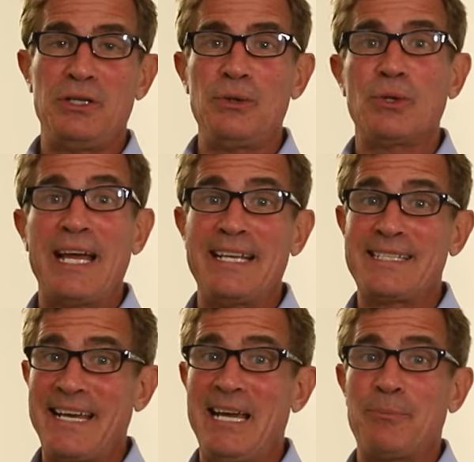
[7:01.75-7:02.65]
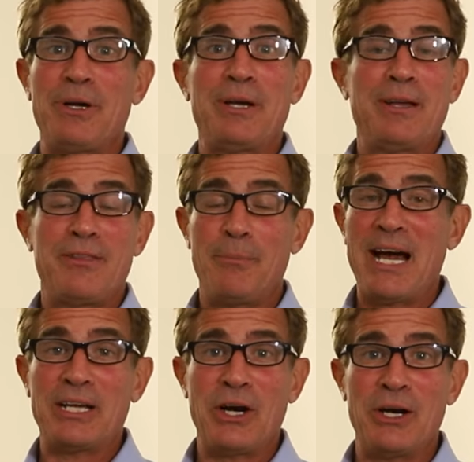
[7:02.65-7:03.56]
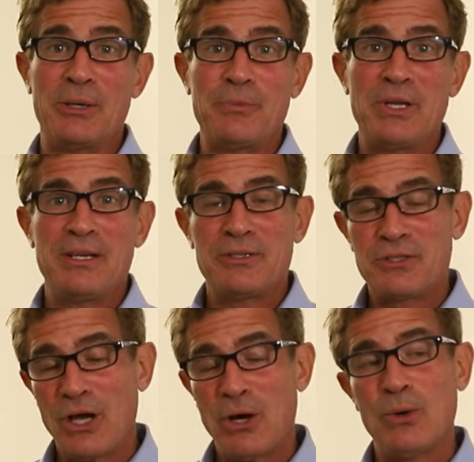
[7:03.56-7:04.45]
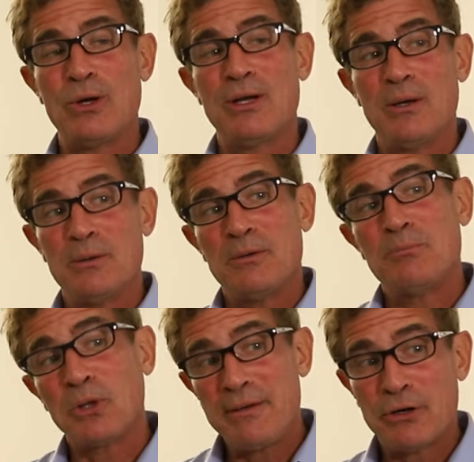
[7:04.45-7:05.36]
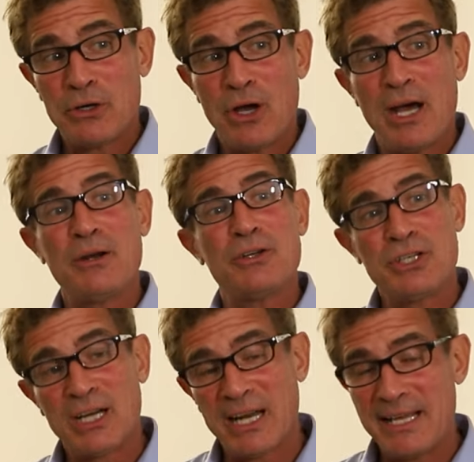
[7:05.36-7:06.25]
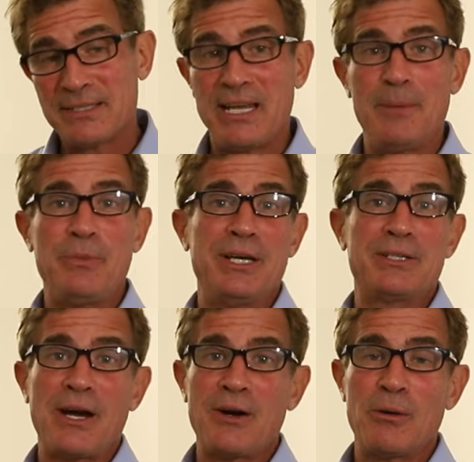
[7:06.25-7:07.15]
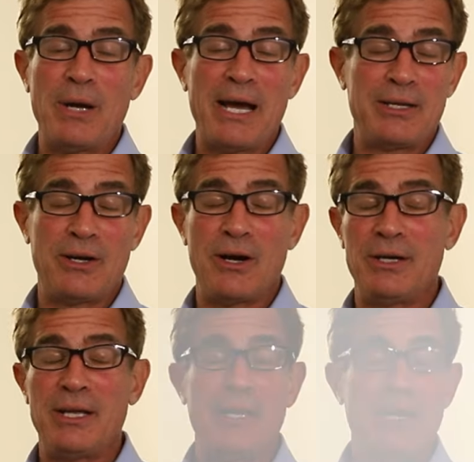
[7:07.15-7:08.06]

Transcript: to do landscape the backyard. So believe it or not, she landscaped the entire backyard